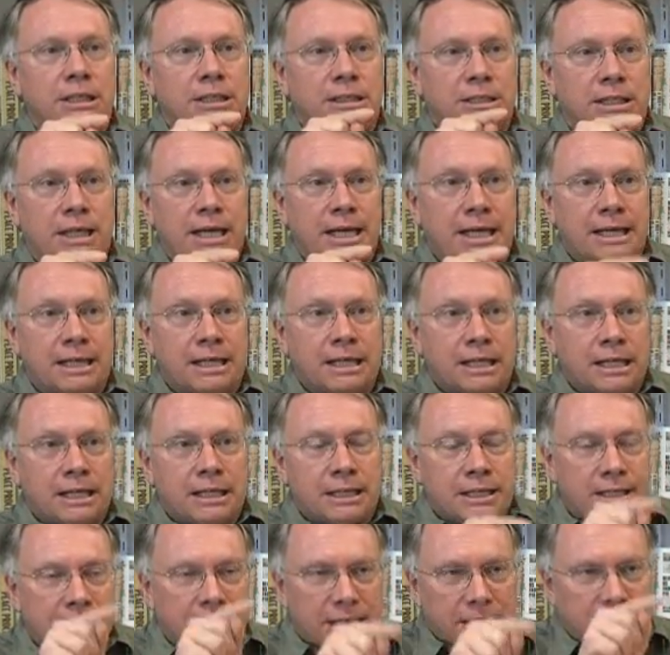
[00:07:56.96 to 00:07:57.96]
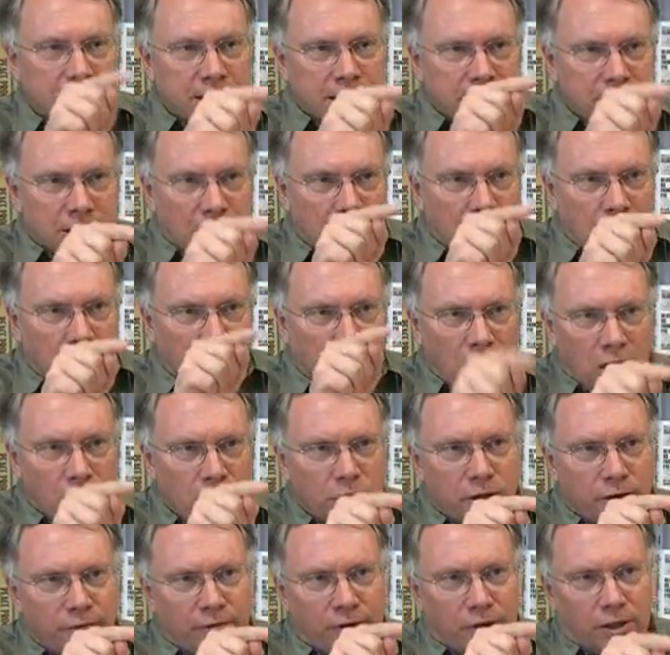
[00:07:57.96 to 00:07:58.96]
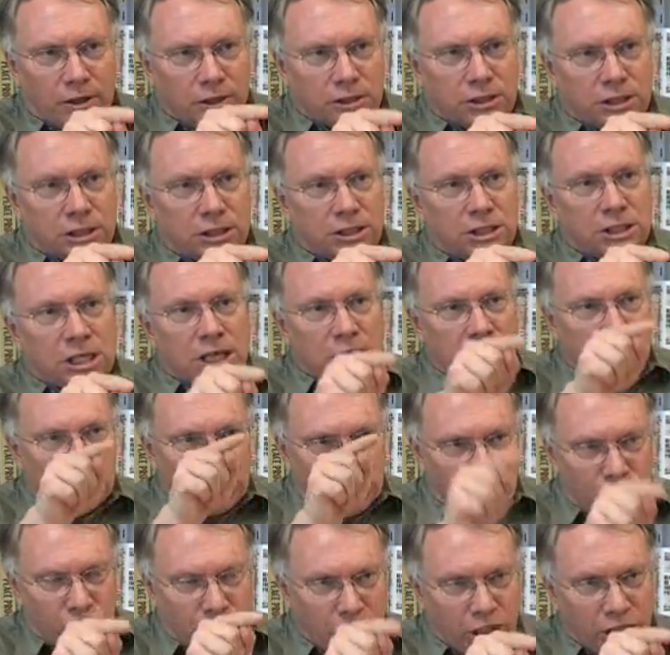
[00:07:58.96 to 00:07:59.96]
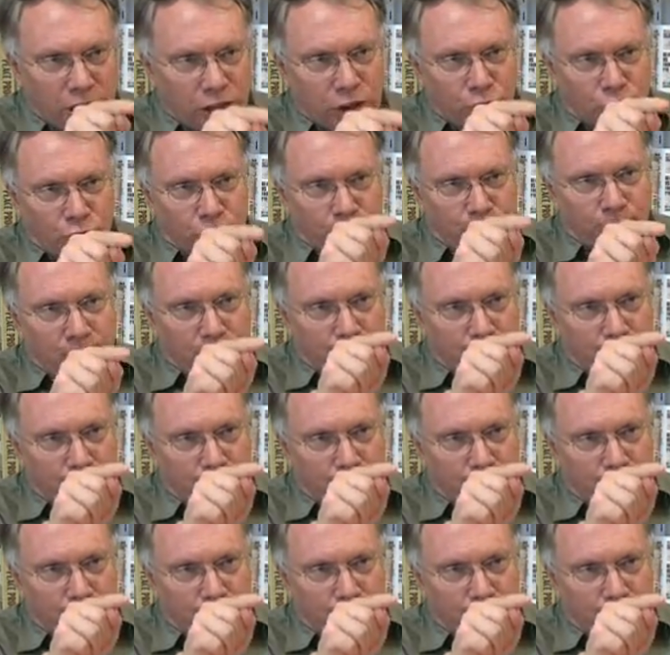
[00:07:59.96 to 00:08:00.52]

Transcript: saying, "This is a load of nonsense. She should